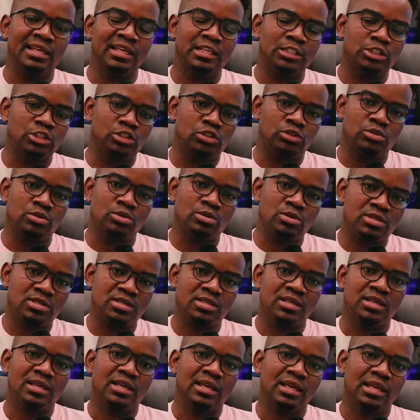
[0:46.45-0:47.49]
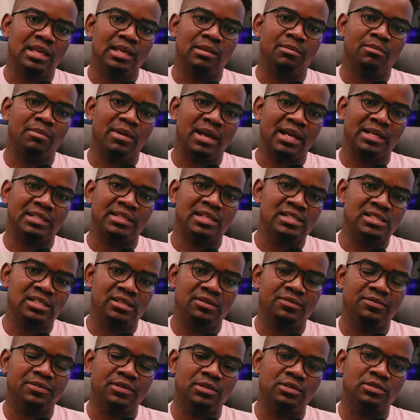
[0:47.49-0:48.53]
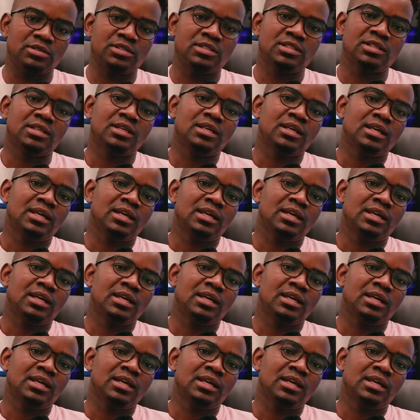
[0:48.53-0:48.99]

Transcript: induce a magnetic field,